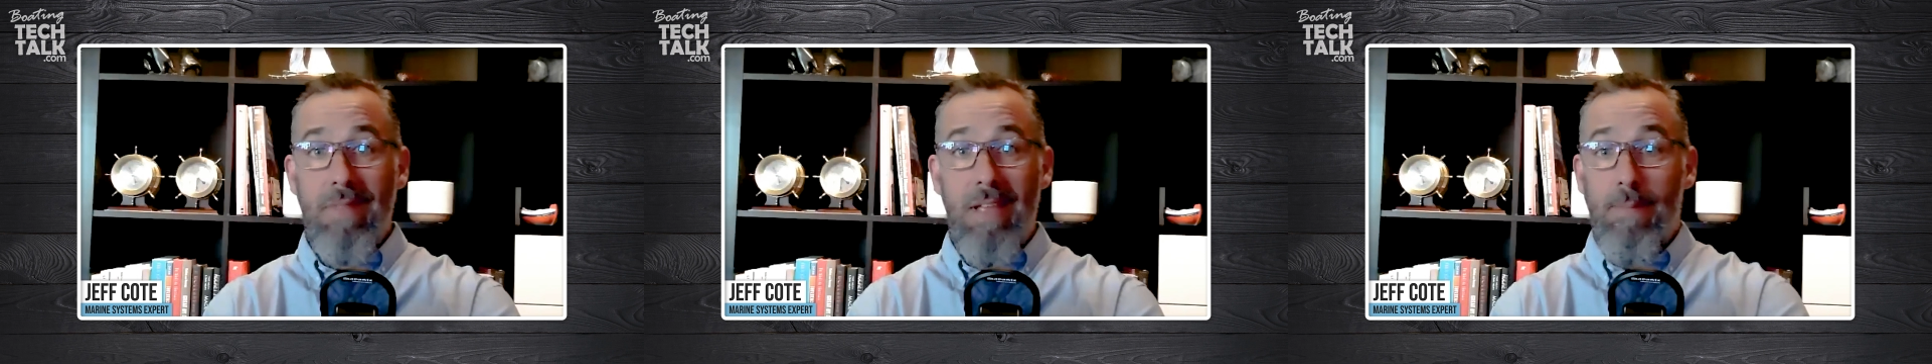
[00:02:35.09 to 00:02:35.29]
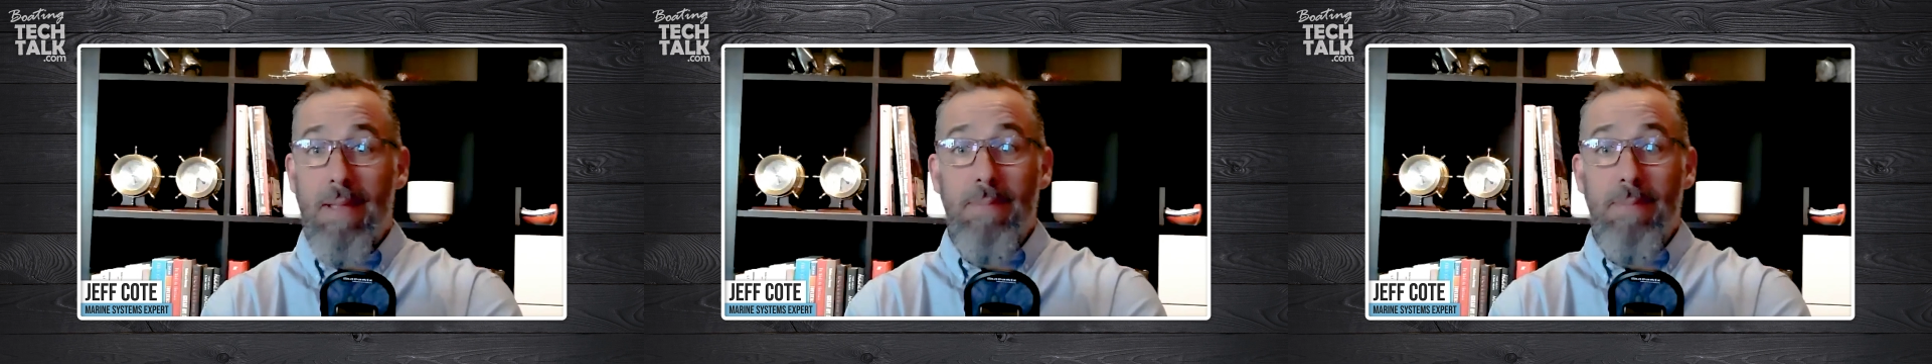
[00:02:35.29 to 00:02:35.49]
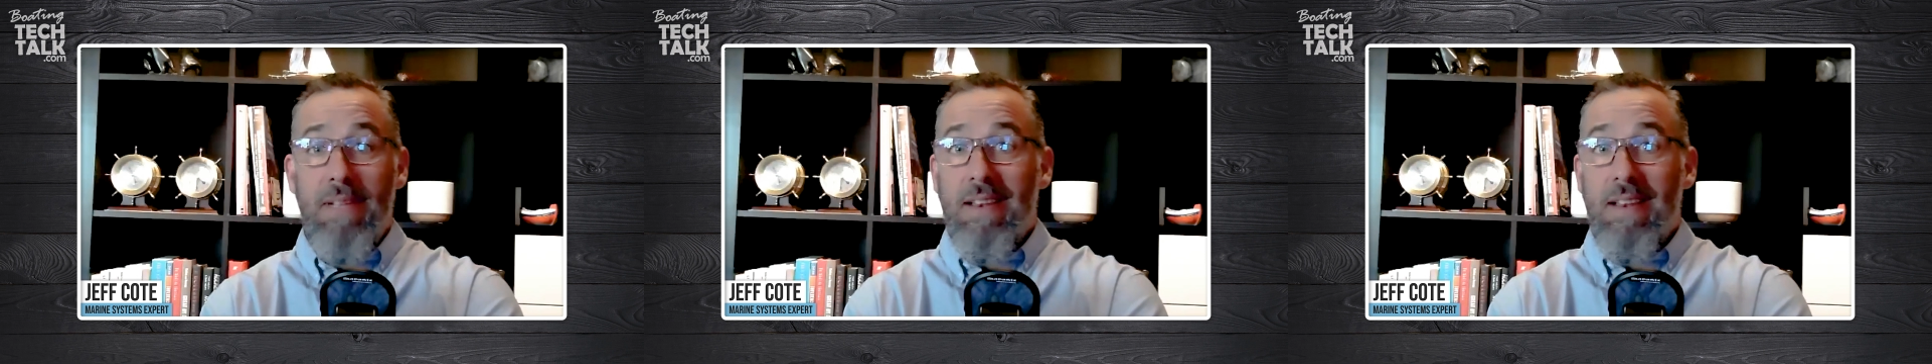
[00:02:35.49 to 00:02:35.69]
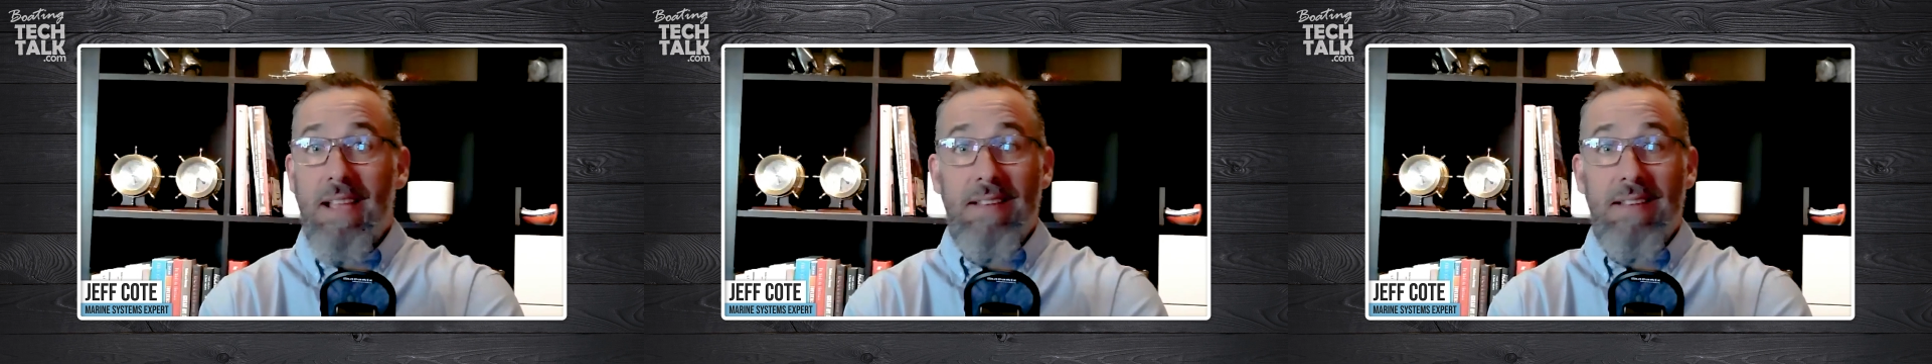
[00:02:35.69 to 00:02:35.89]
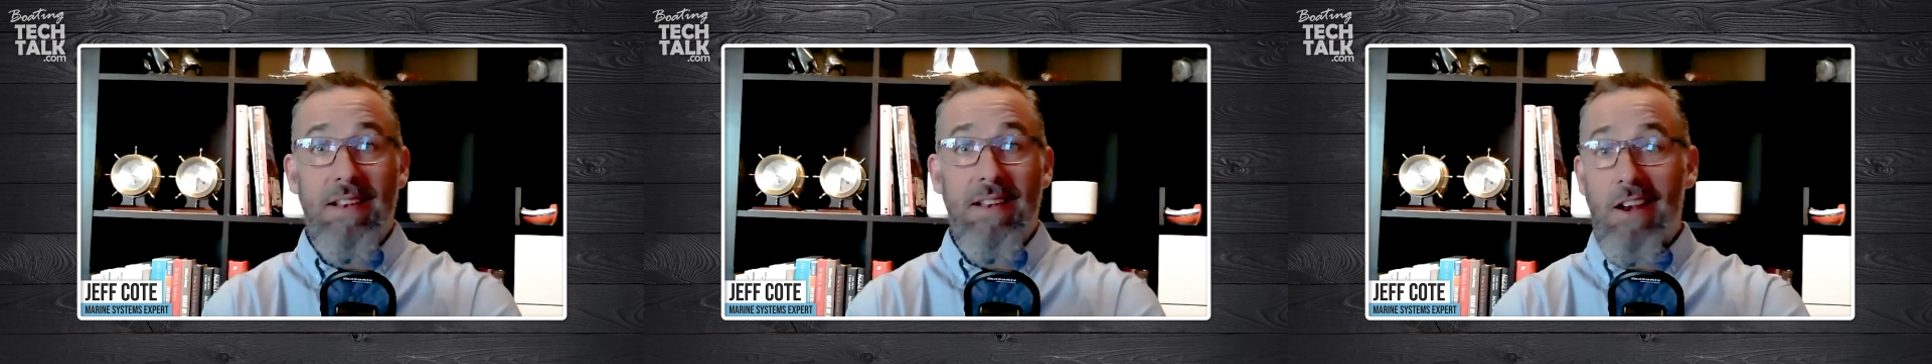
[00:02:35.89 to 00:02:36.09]
it might be
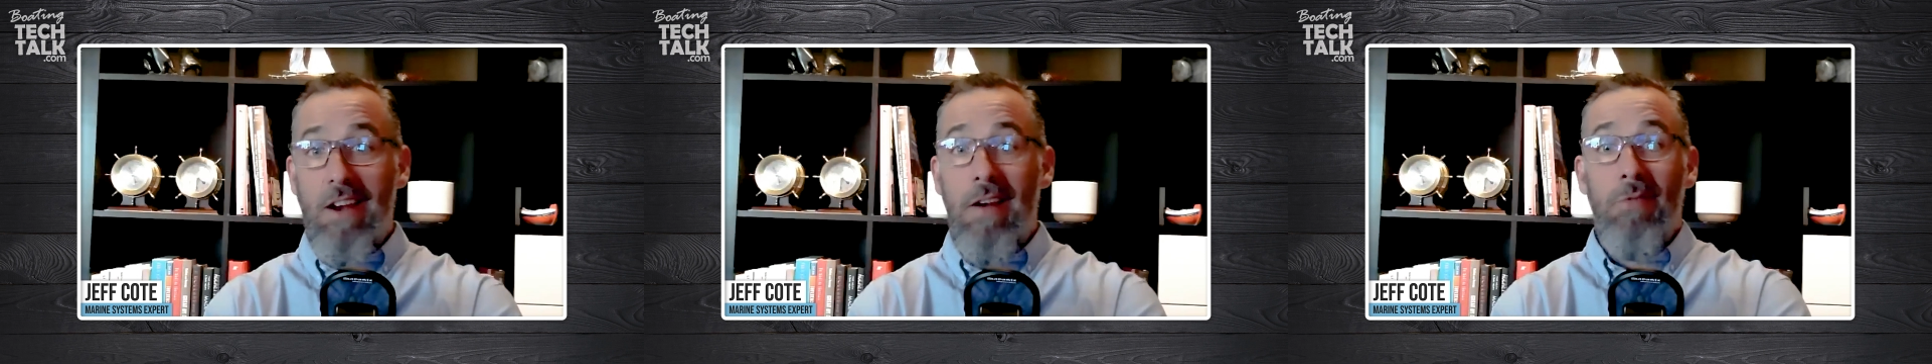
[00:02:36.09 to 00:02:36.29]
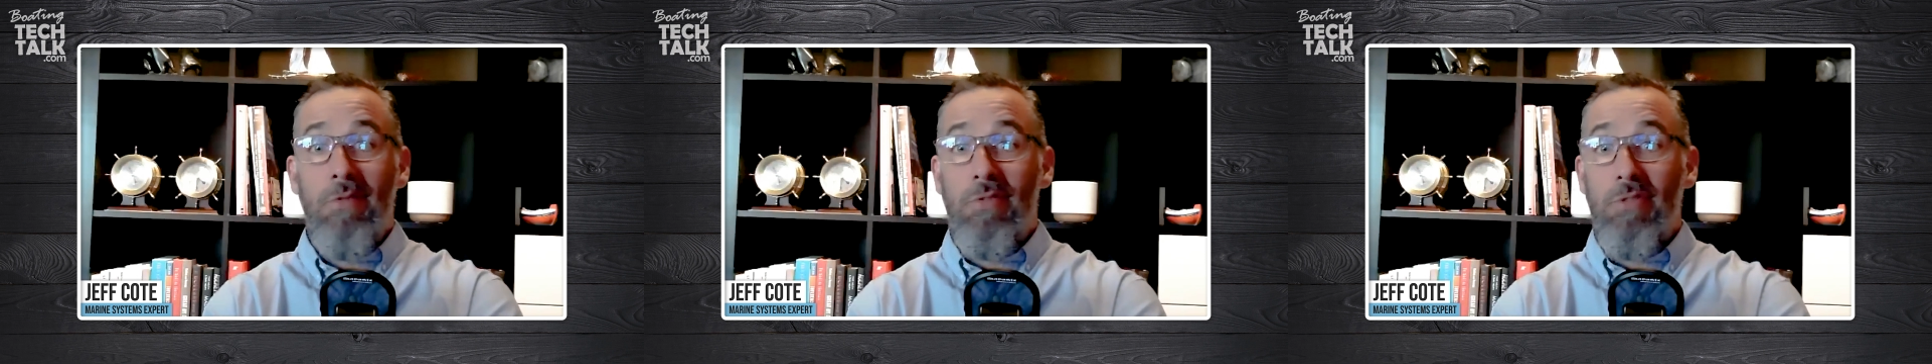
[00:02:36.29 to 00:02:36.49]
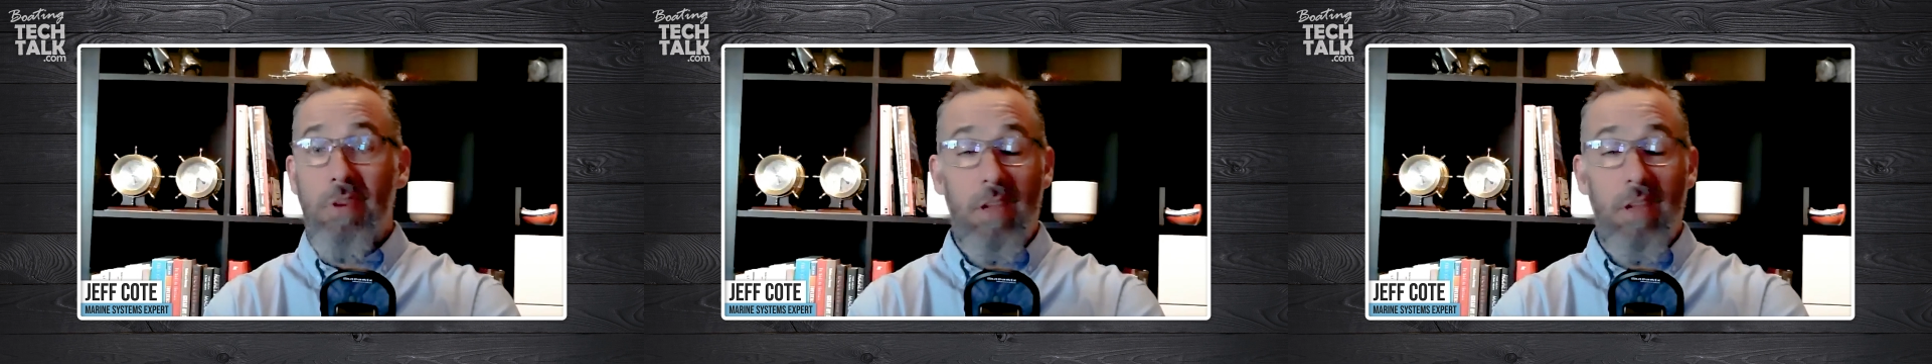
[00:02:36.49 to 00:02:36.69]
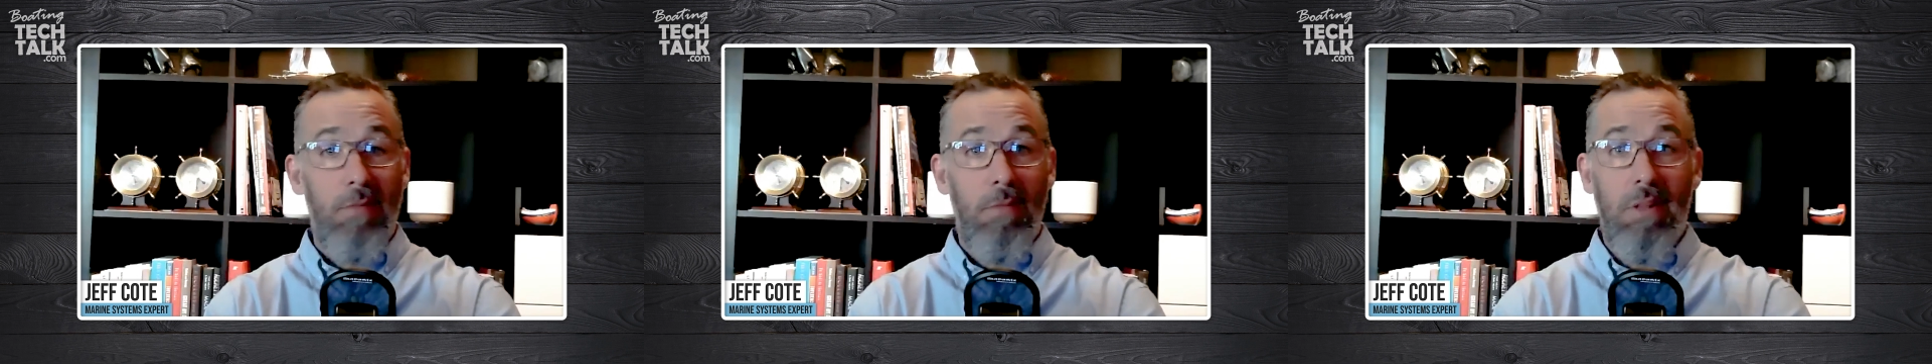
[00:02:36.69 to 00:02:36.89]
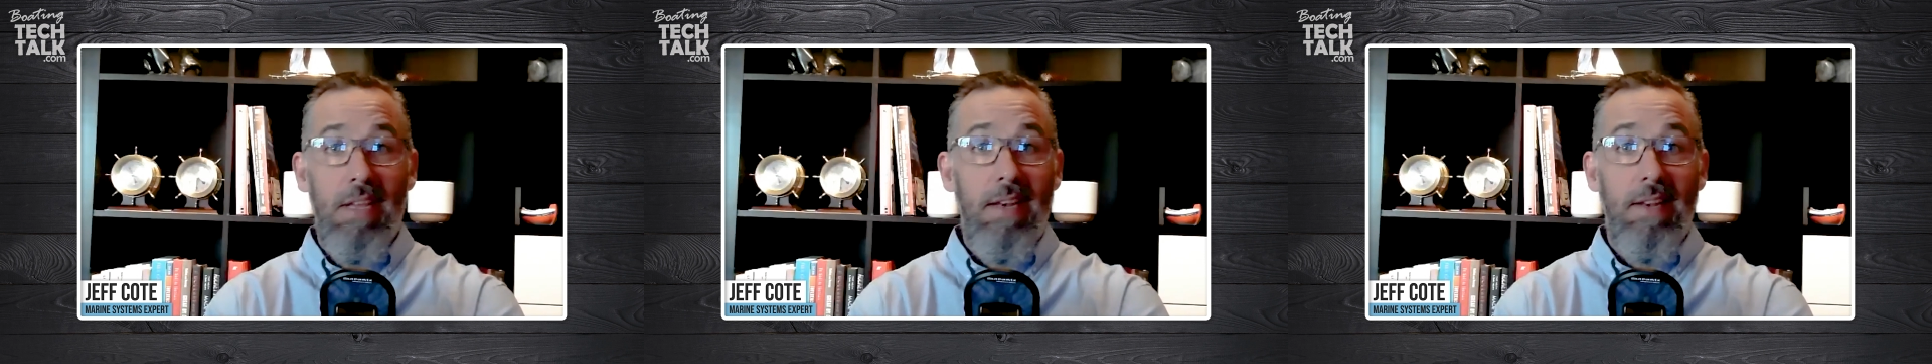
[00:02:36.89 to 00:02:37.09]
connected on another circuit
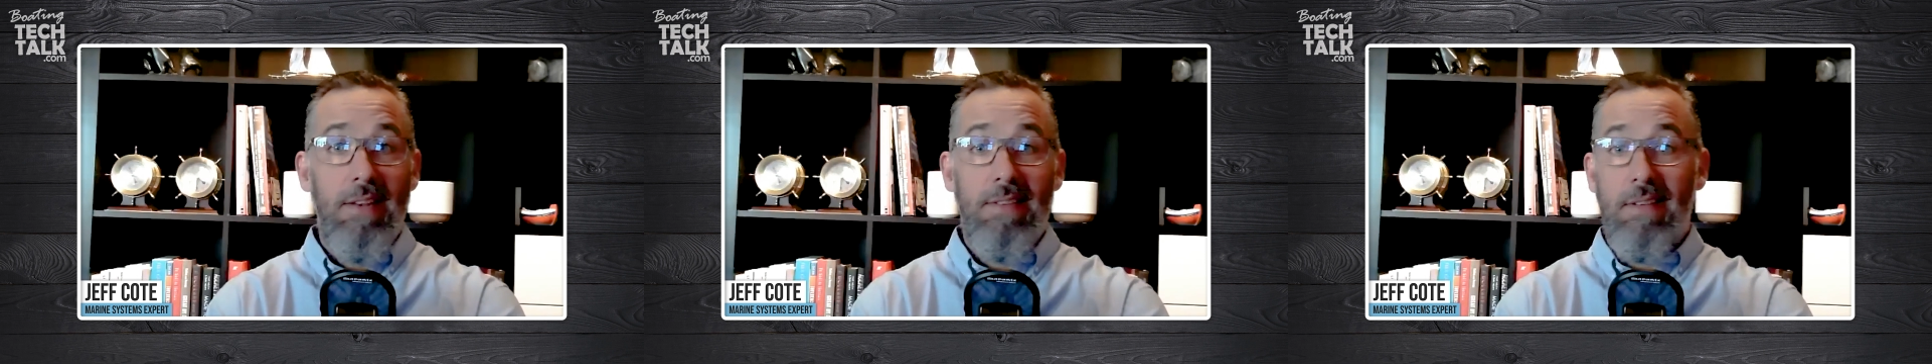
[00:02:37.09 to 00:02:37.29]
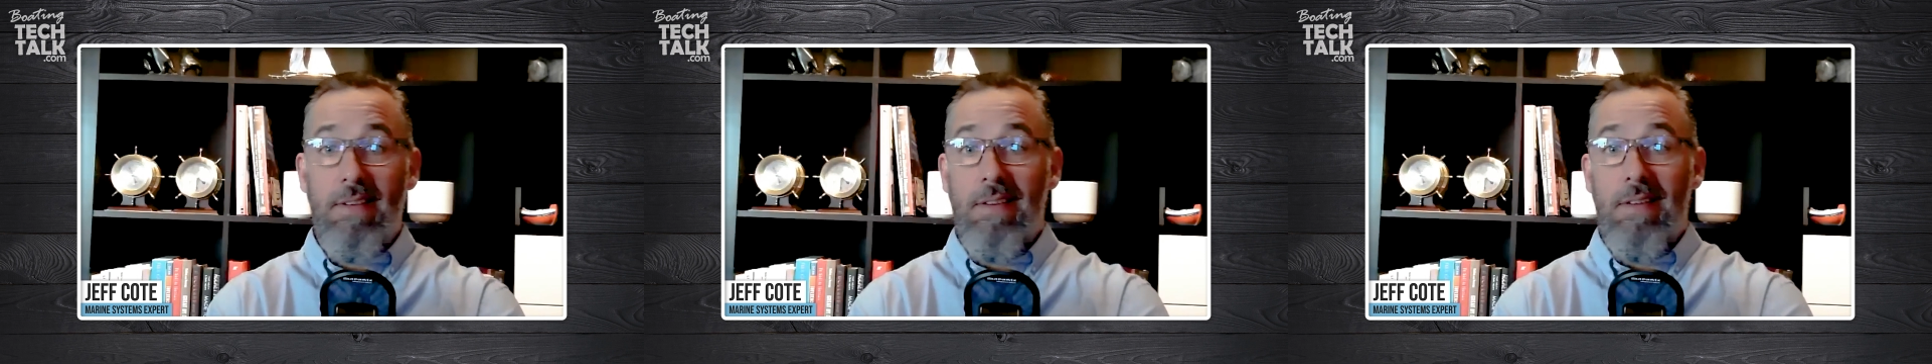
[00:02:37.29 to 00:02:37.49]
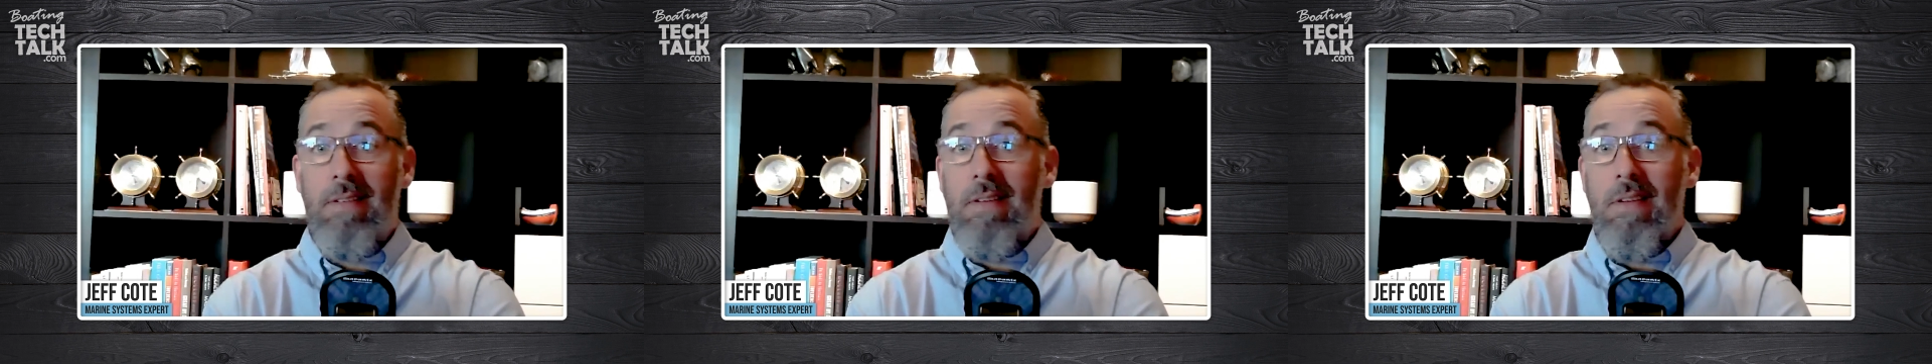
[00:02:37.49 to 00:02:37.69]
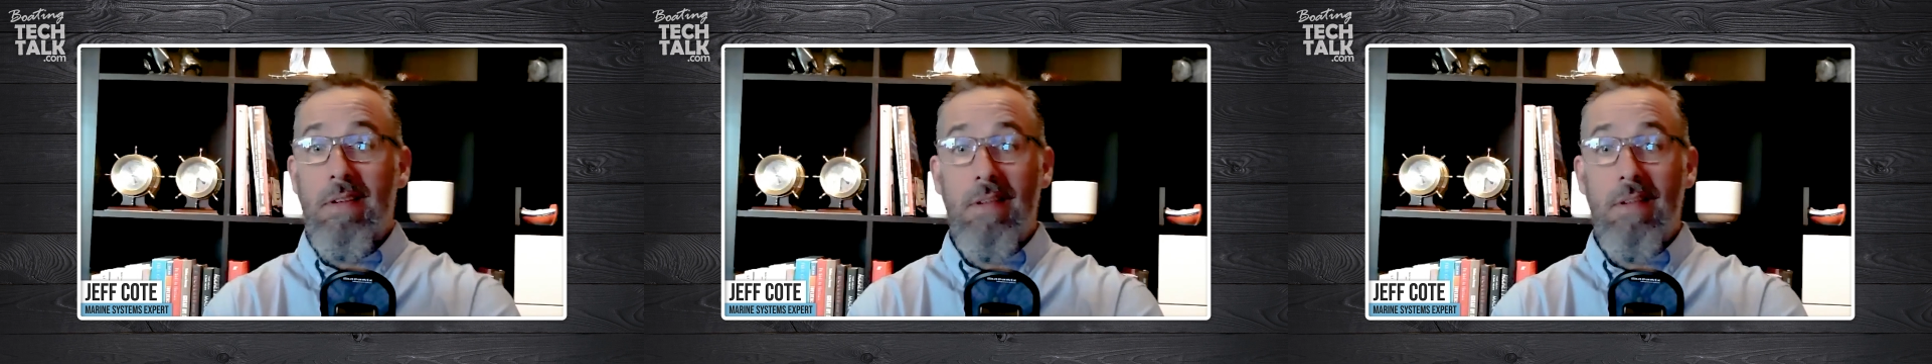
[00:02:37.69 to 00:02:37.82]
related to